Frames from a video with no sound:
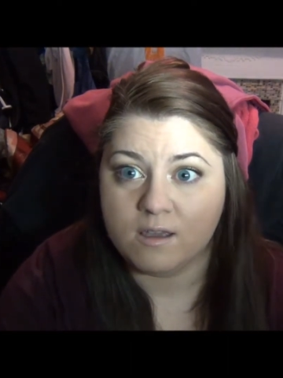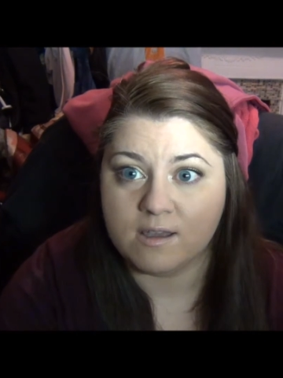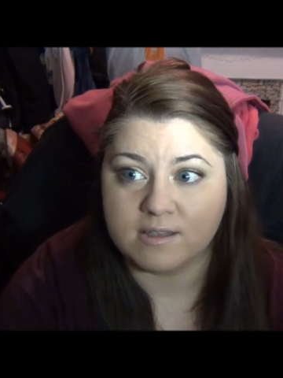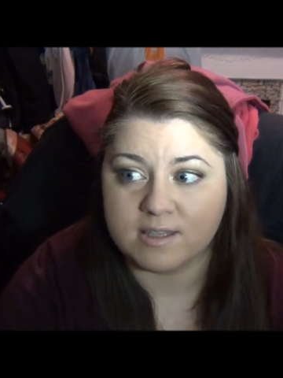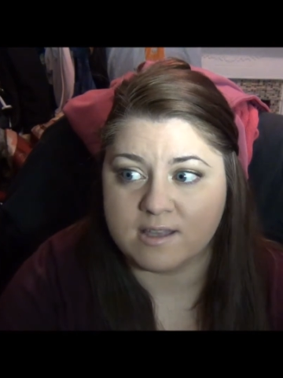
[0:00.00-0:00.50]

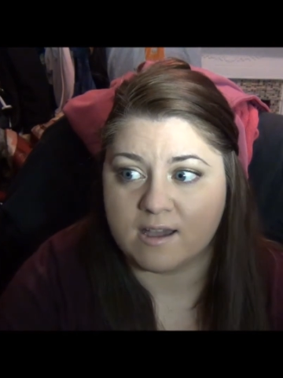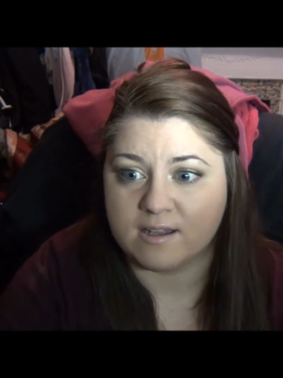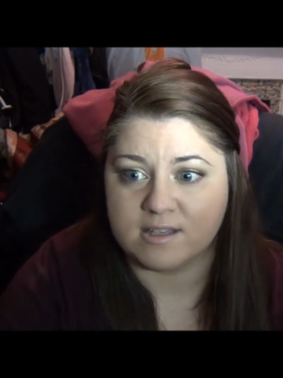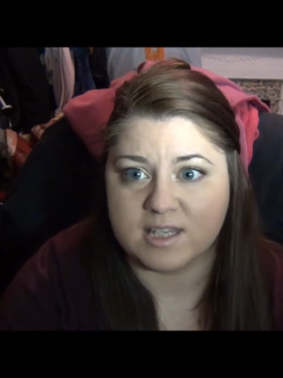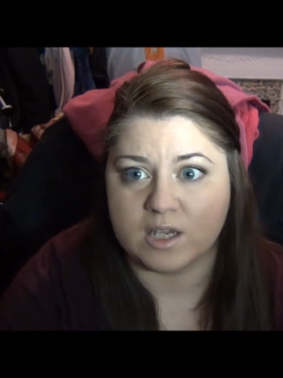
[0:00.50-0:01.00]
It's not
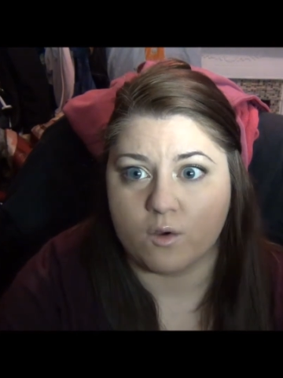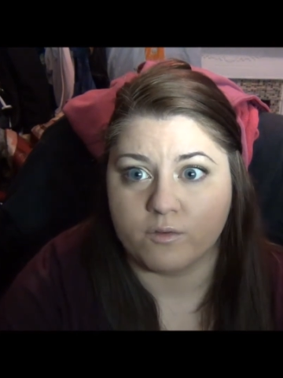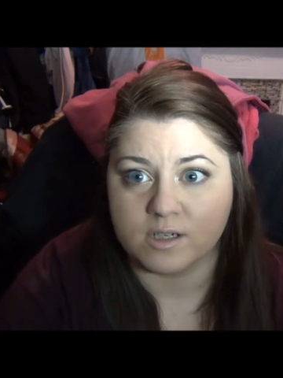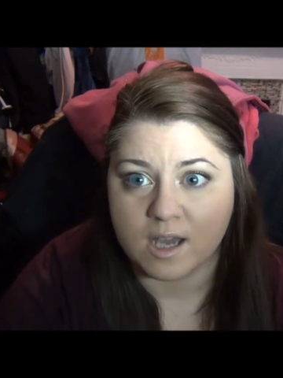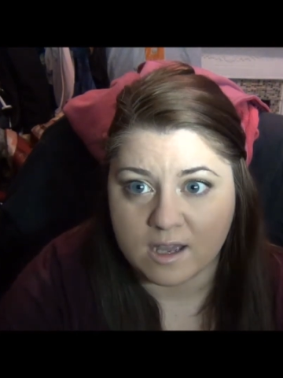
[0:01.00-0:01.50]
going to take
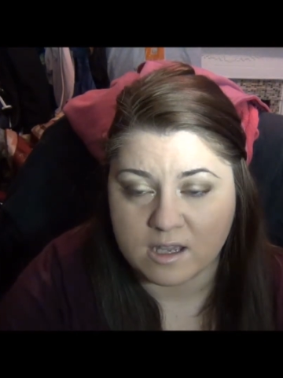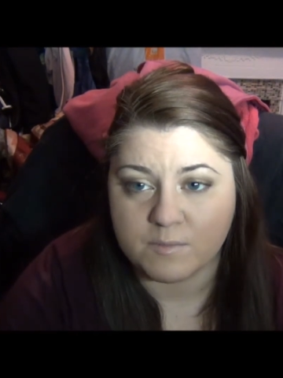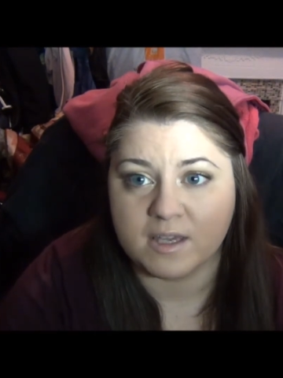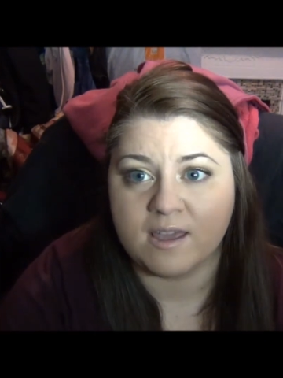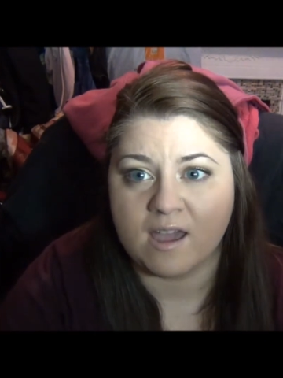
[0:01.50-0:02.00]
over
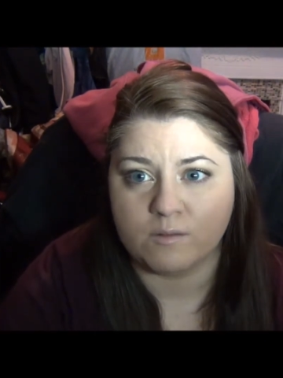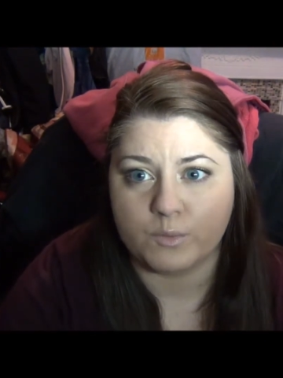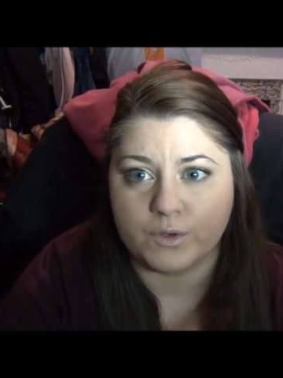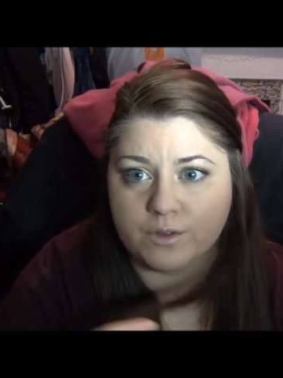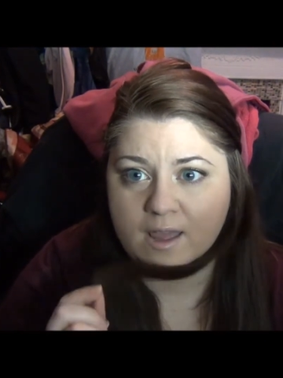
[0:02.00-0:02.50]
time. It can
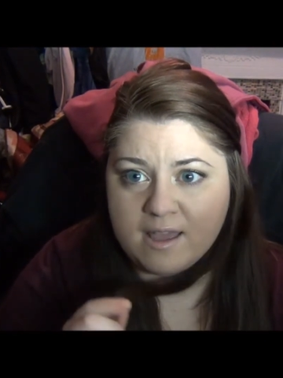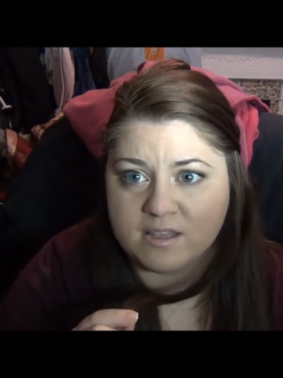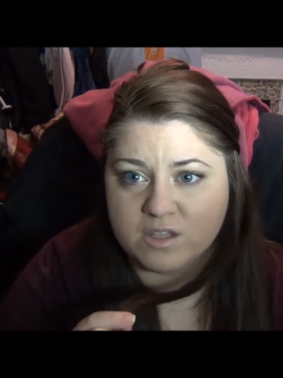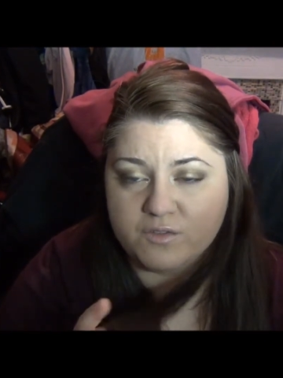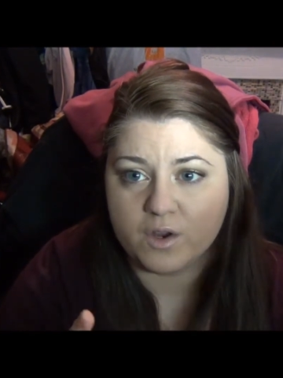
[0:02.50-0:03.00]
burn the
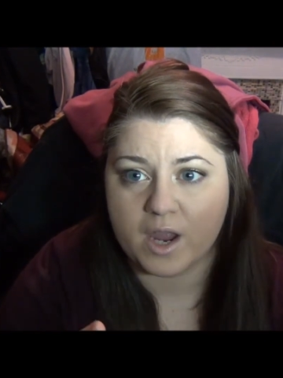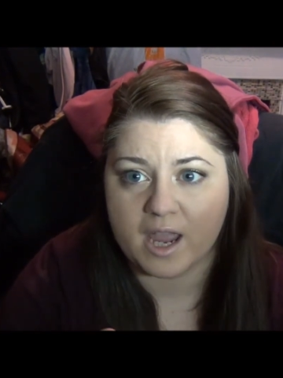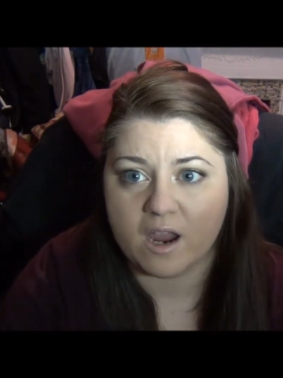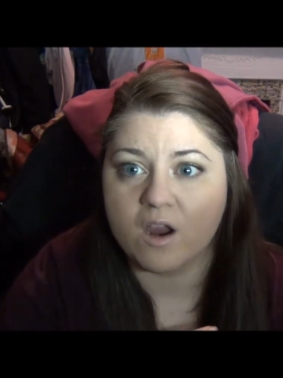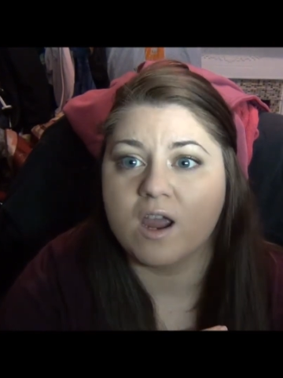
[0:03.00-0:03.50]
ends of your
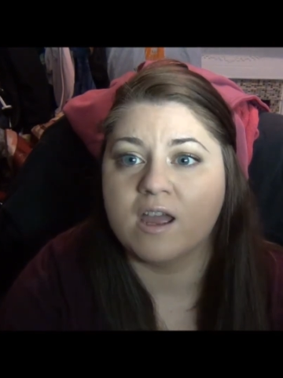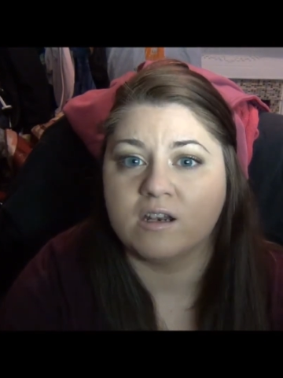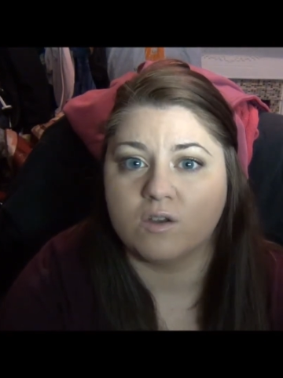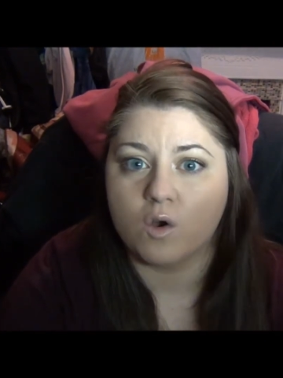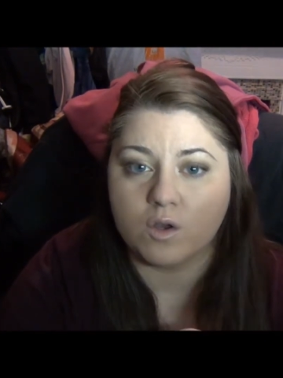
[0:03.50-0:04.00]
hair
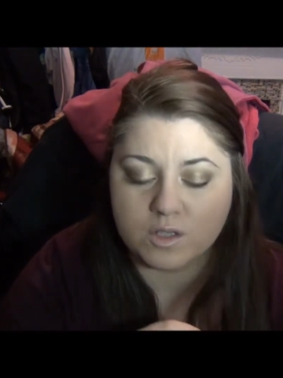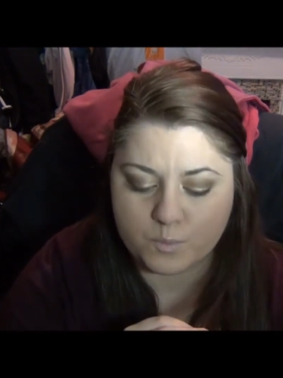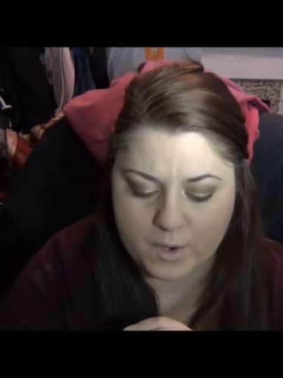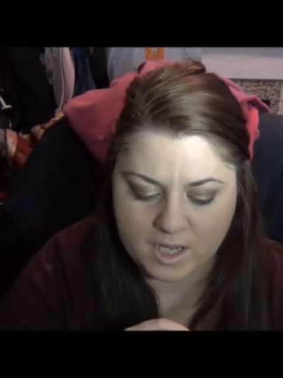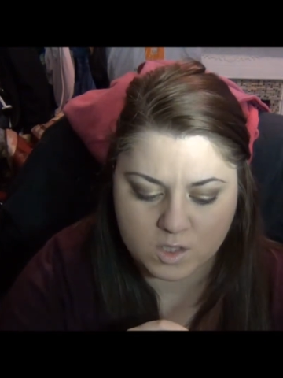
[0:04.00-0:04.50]
and cause
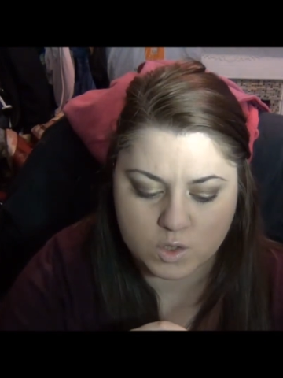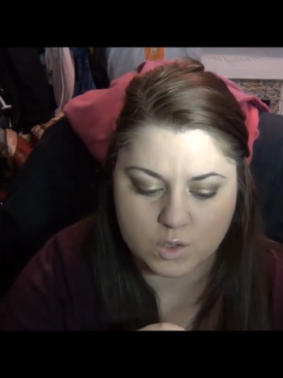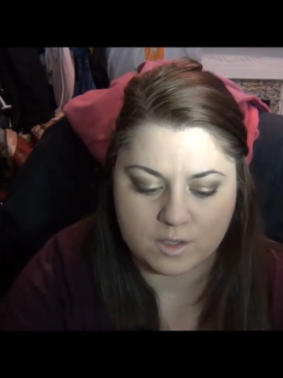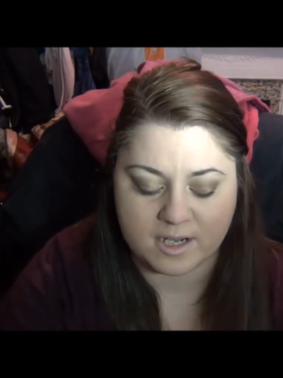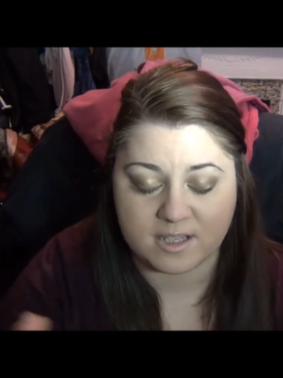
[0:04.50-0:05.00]
breakage,
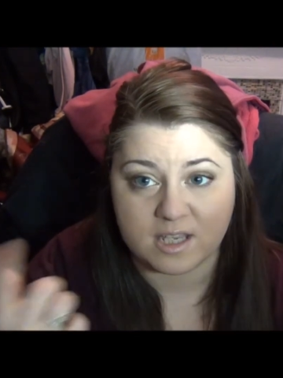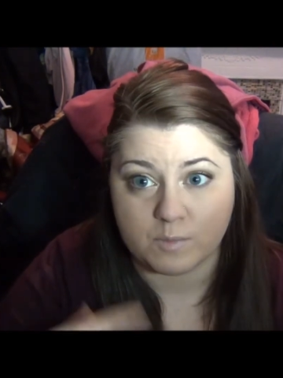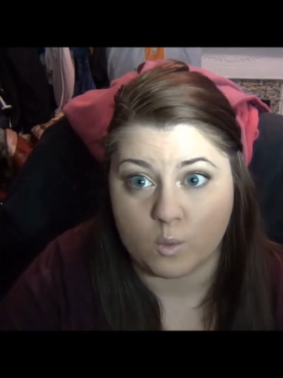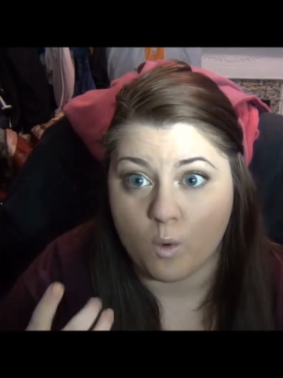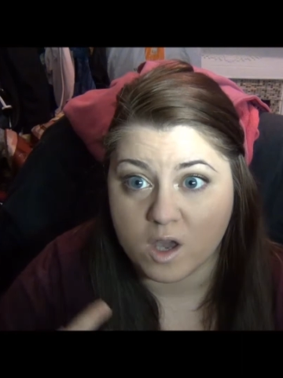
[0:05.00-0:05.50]
so the next
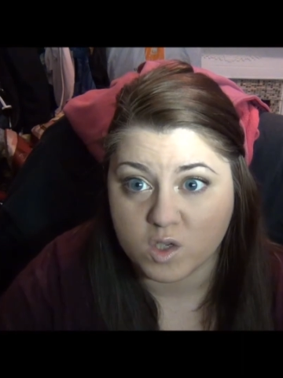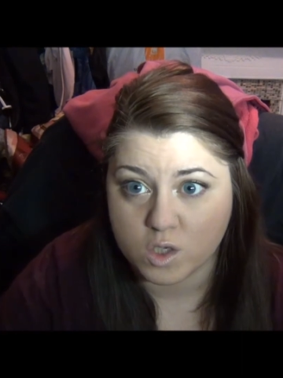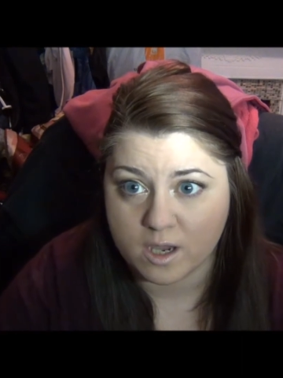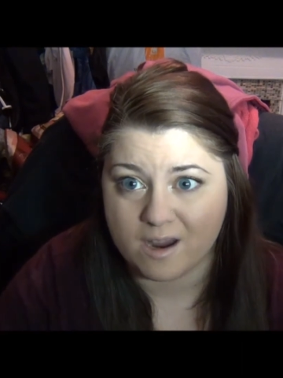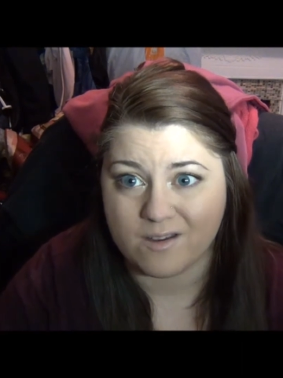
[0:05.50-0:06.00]
time you wash
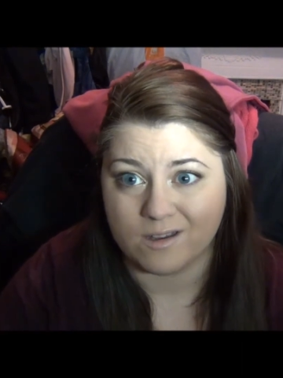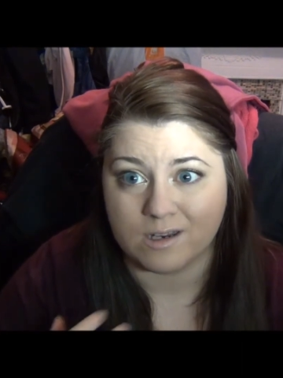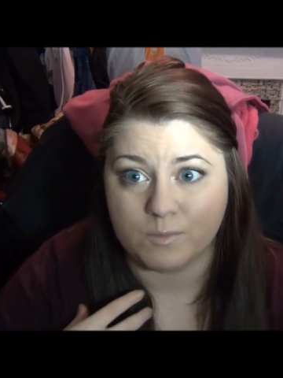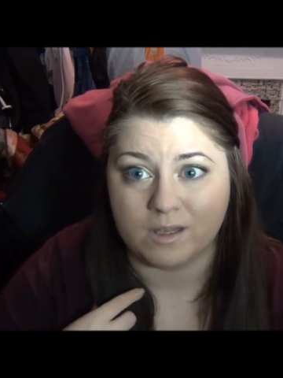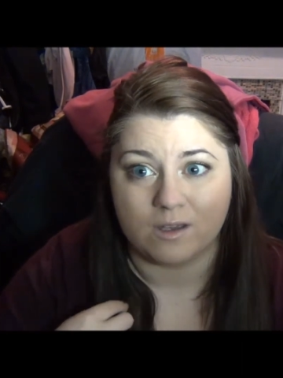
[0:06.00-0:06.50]
your hair, you're
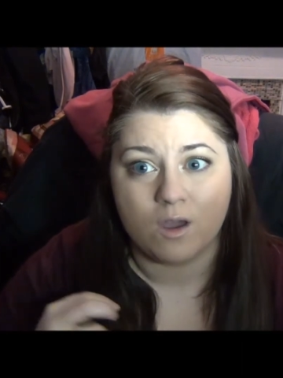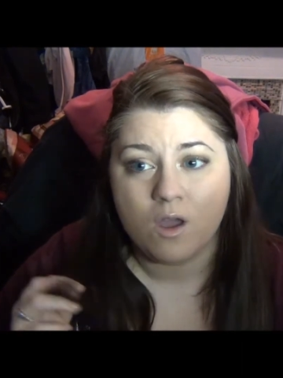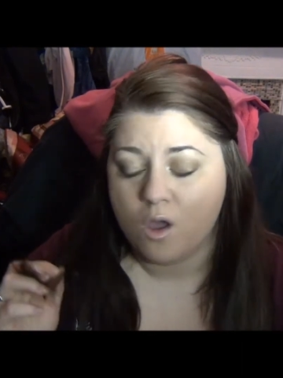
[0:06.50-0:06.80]
going to be like,